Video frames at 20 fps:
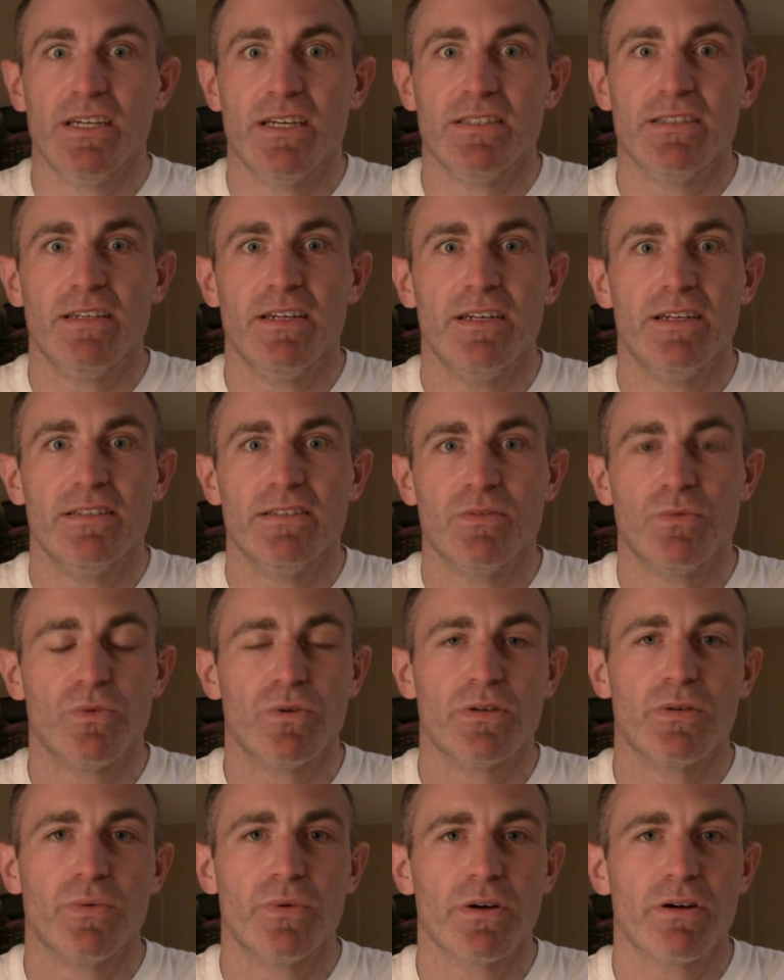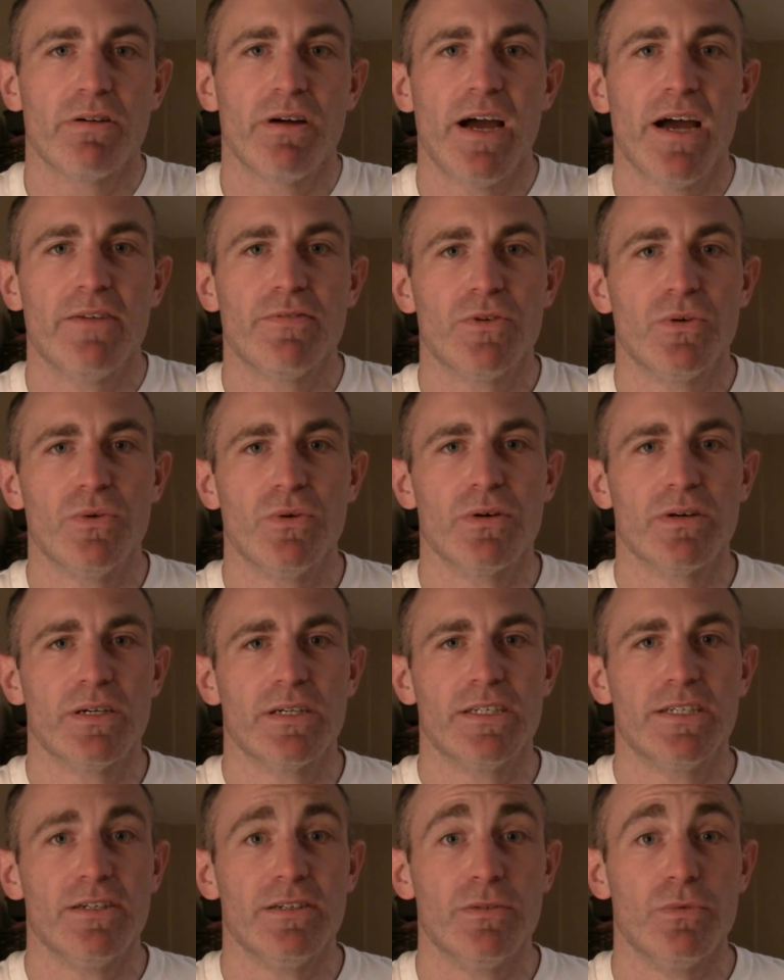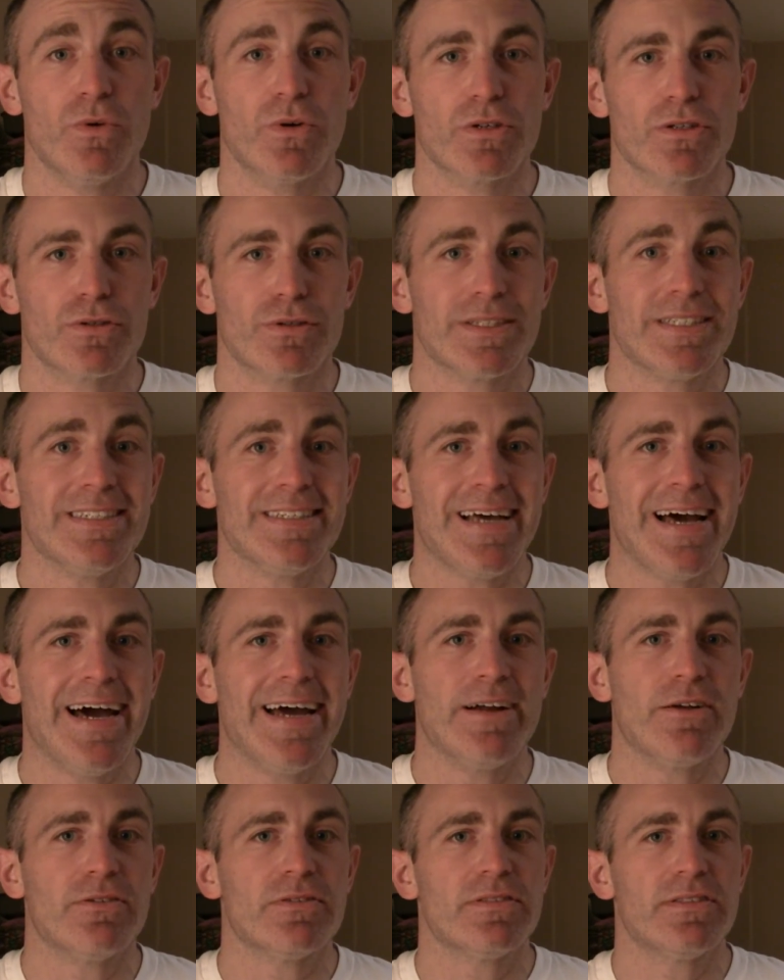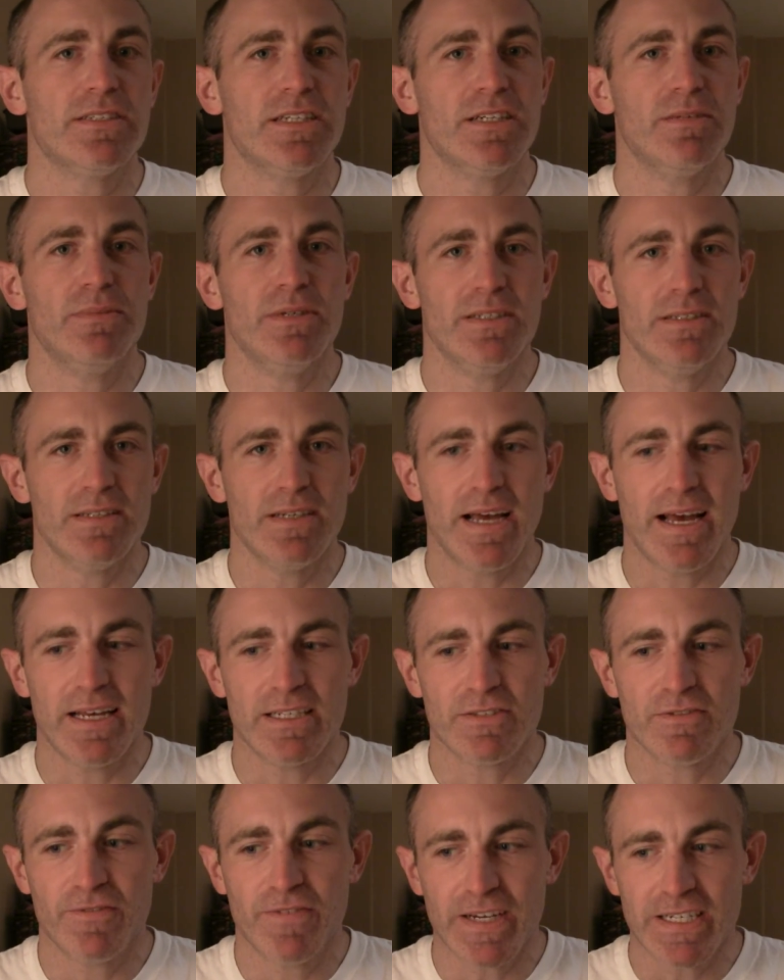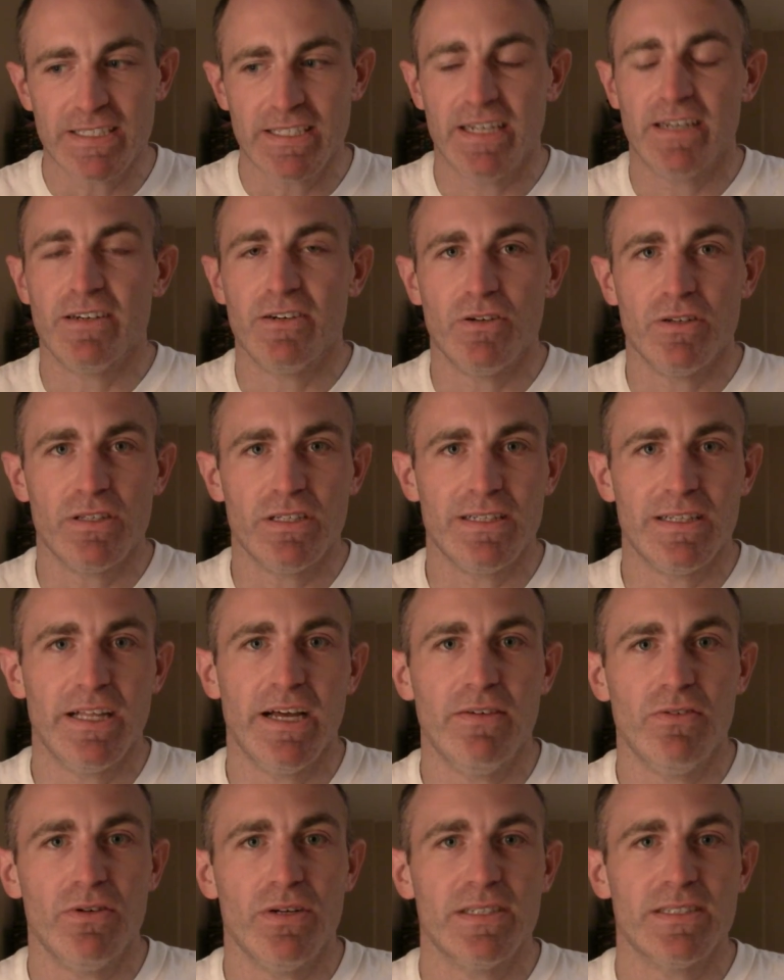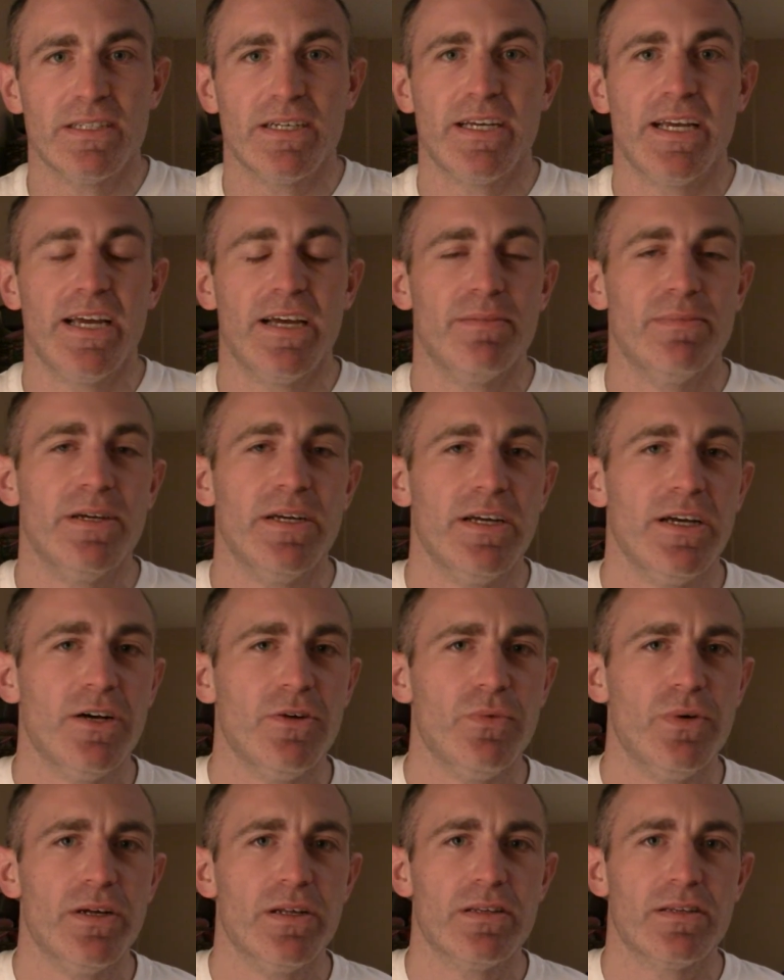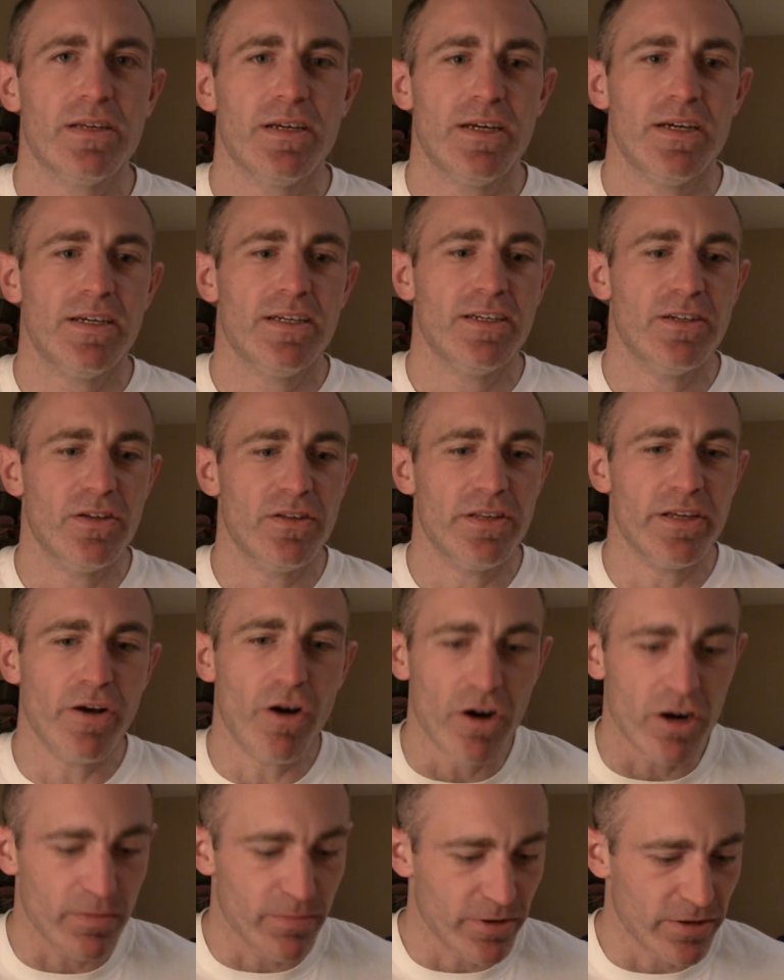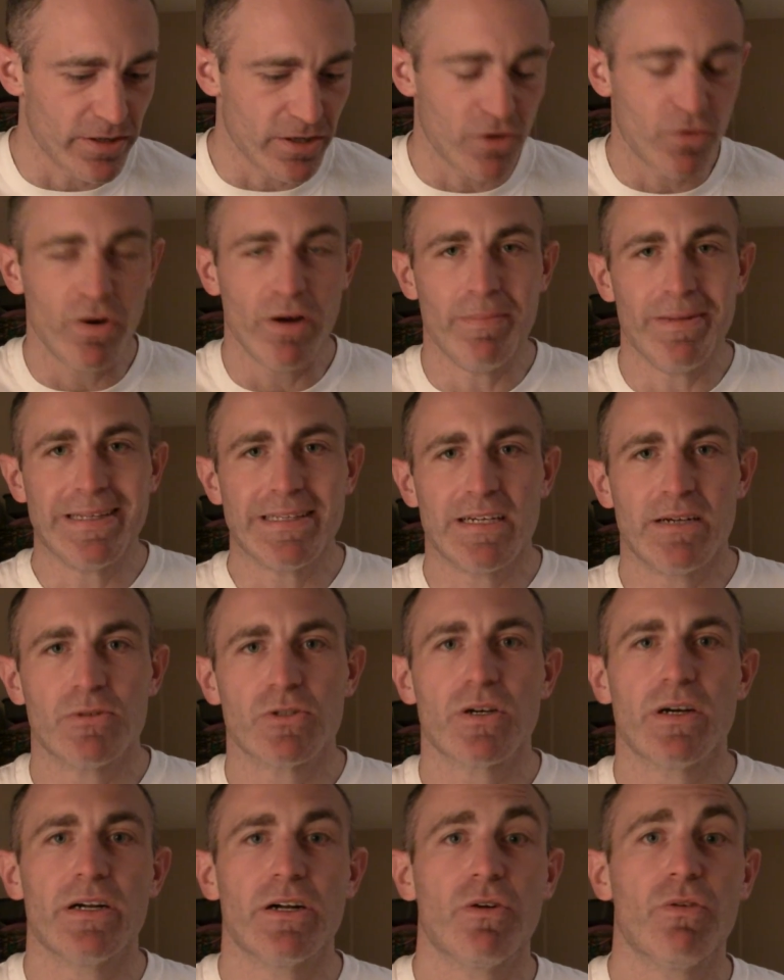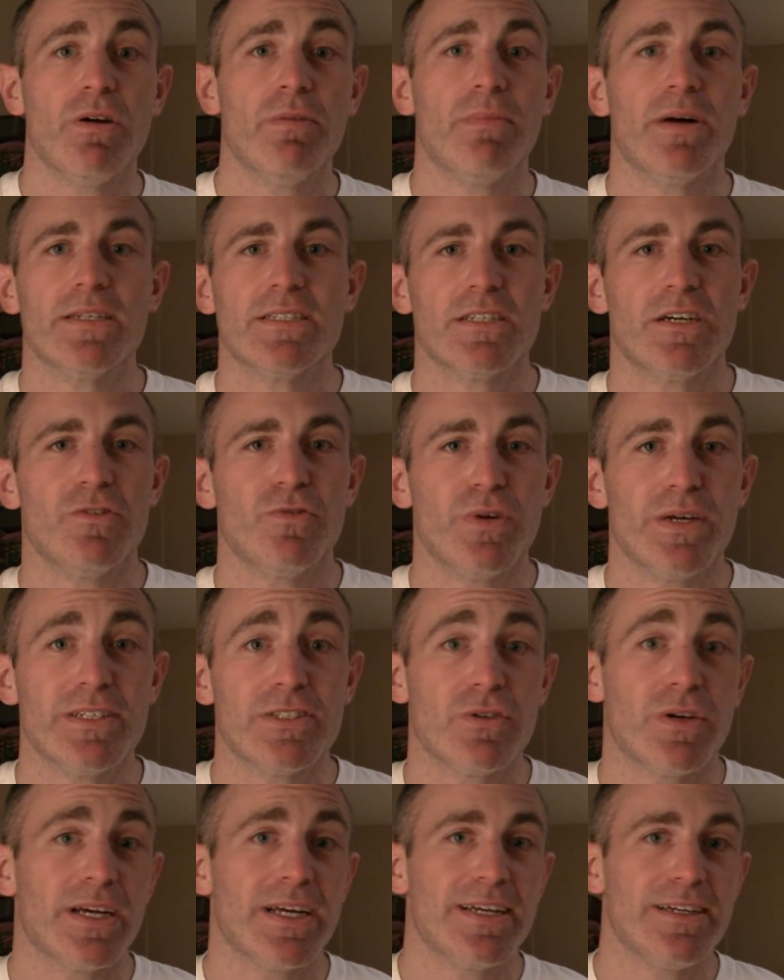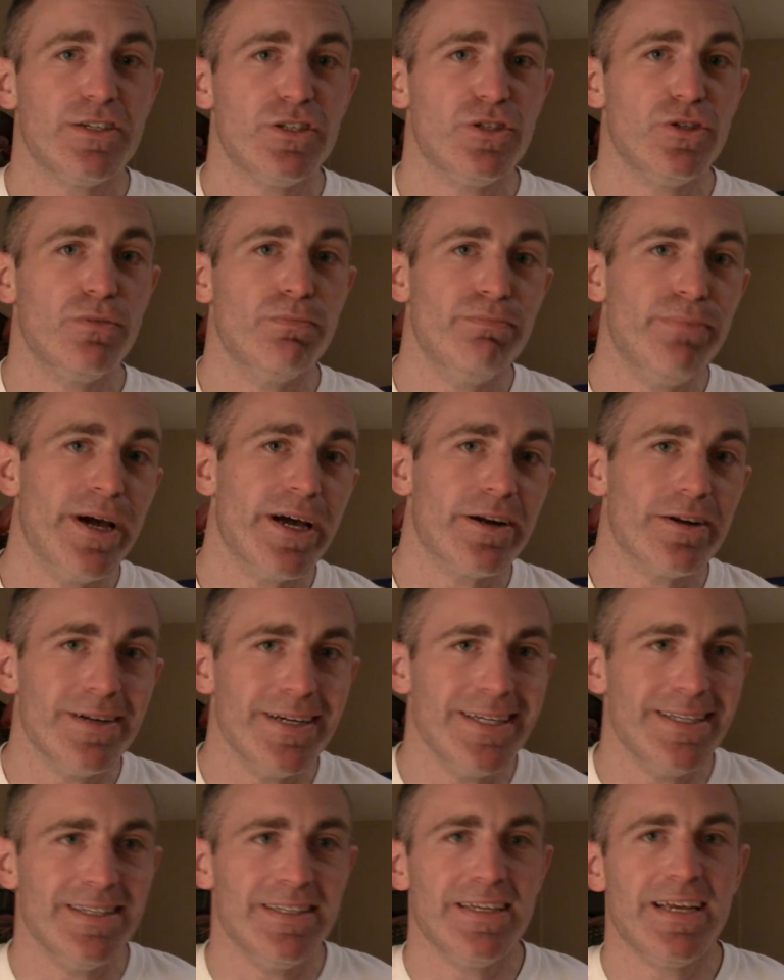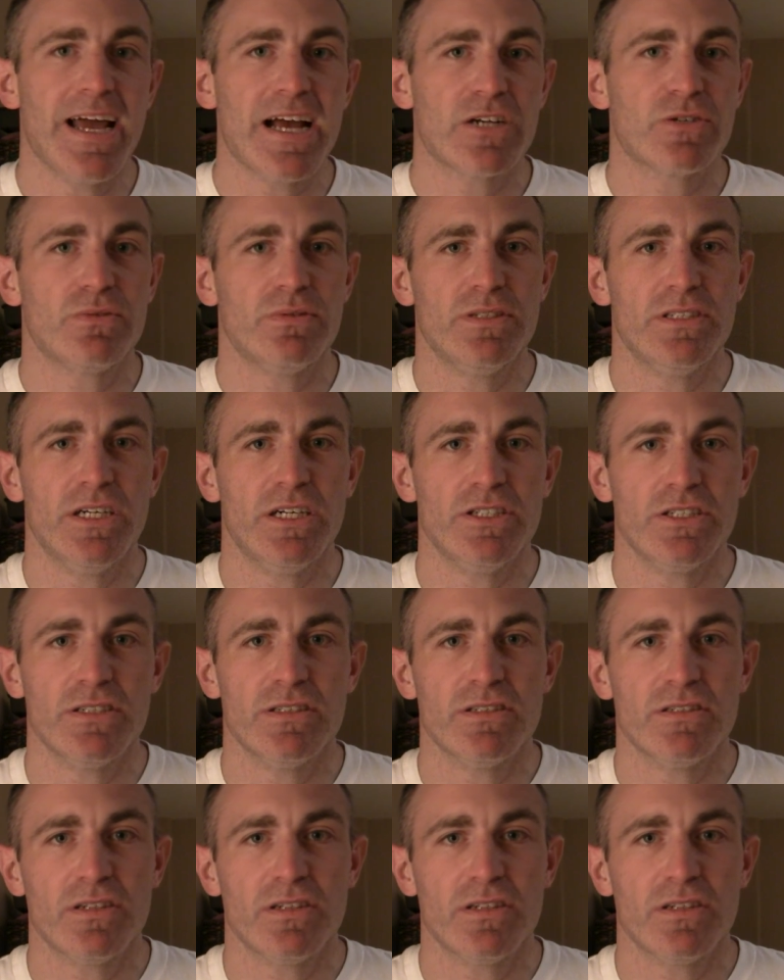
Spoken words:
as it is in World of Warcraft or in Guild Wars, or at least I don't see to be as fixated on the level as I am with, you know, the armor and equipment that I'm trying to equip myself with so I could do better in the actual dungeon.